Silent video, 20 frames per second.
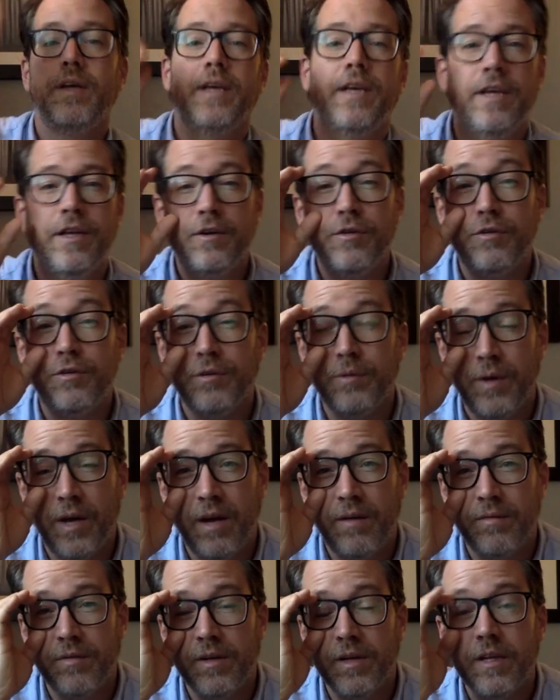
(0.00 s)
into
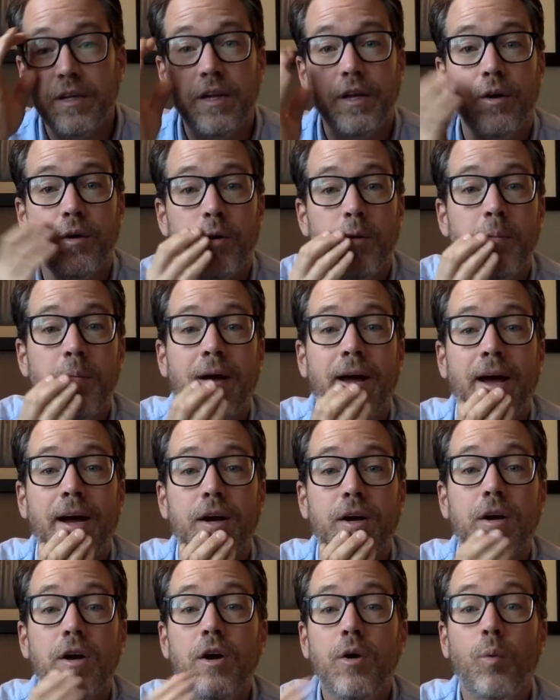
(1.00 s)
heaven, that they go back.
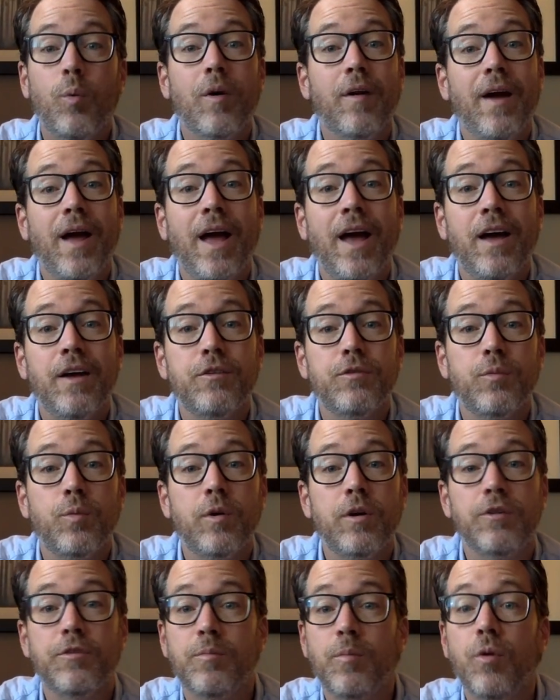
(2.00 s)
Whereas
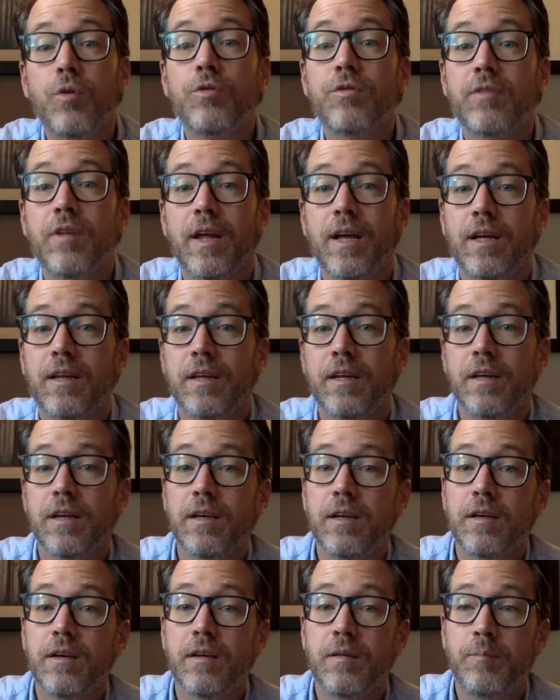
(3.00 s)
what is most likely
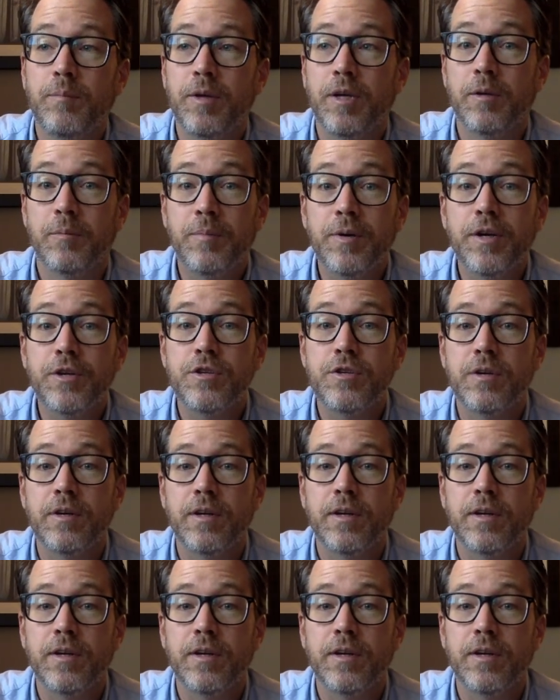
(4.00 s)
being pictured